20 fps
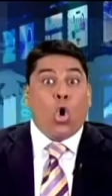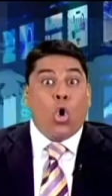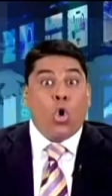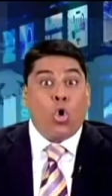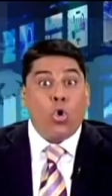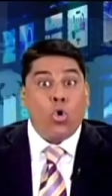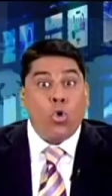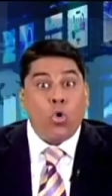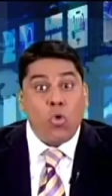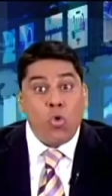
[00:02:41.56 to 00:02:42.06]

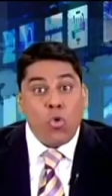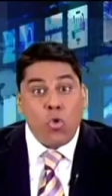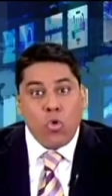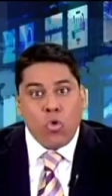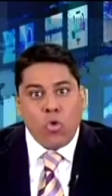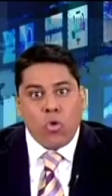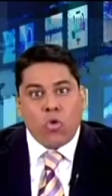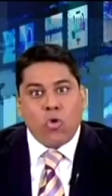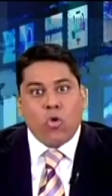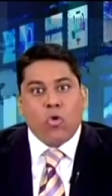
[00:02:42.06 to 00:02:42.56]

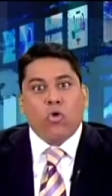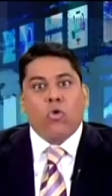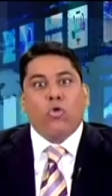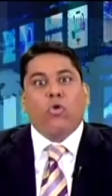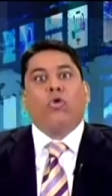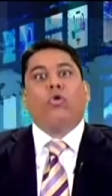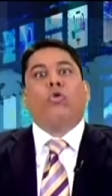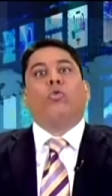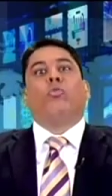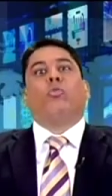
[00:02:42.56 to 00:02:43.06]

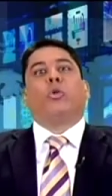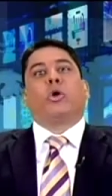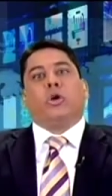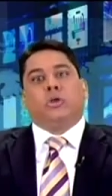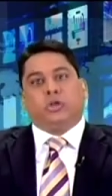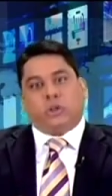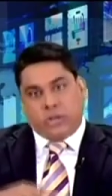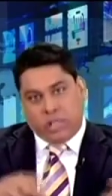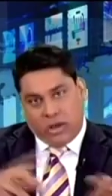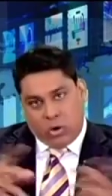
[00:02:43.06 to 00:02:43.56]
So
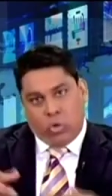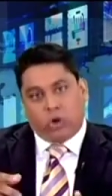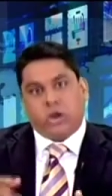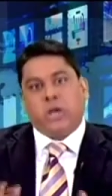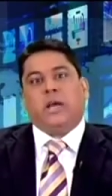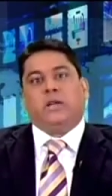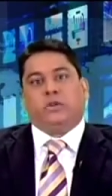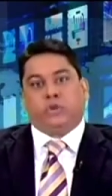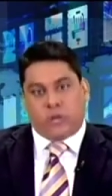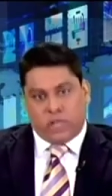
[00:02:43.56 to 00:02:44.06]

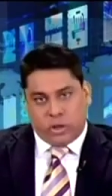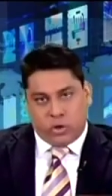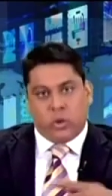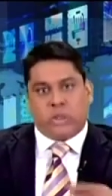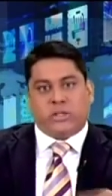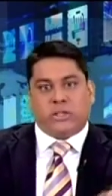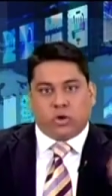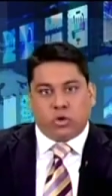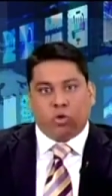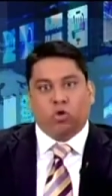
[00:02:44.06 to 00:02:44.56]
that
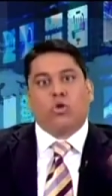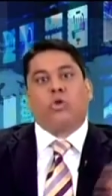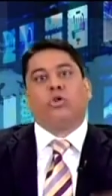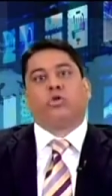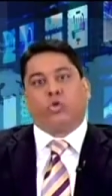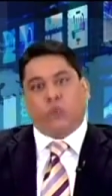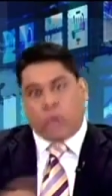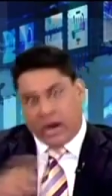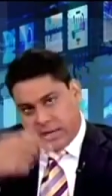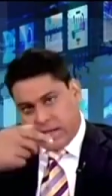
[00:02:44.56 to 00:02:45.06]
USA will go
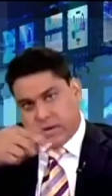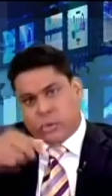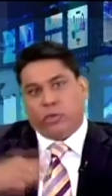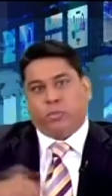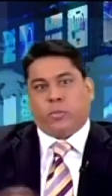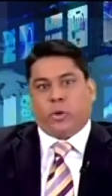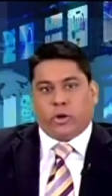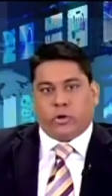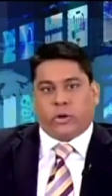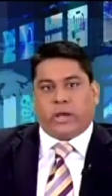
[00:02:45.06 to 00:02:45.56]
through. I get
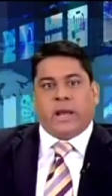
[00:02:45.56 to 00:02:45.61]
your point.